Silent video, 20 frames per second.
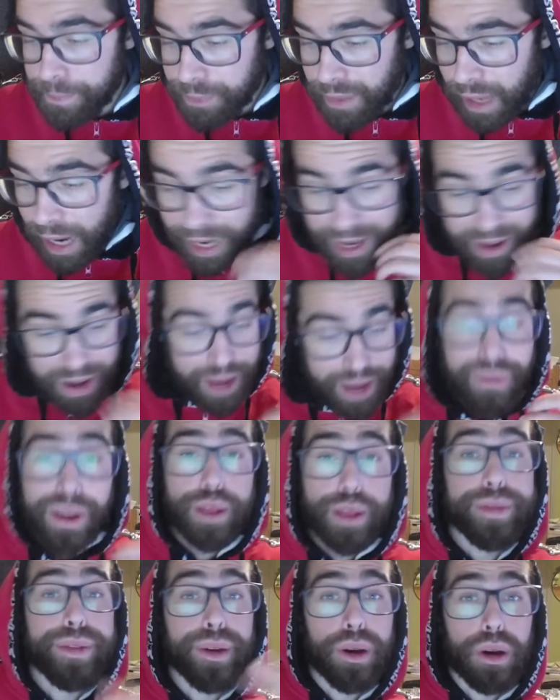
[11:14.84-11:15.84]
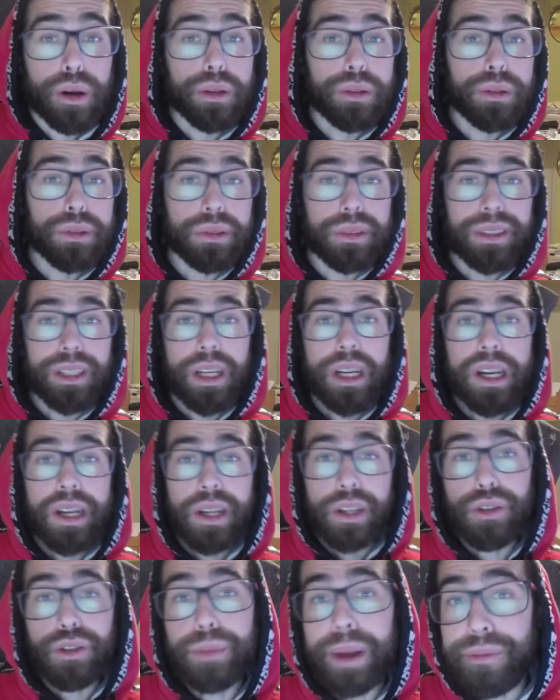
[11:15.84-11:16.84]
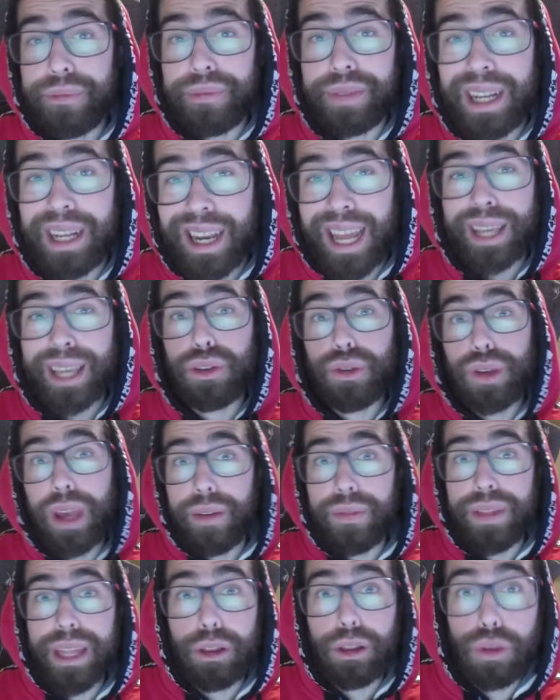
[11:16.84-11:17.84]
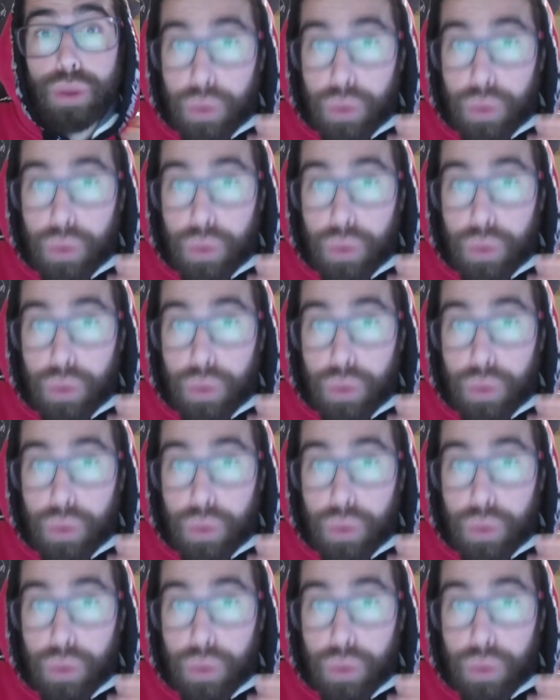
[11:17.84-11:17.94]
E even though you may feel like you have the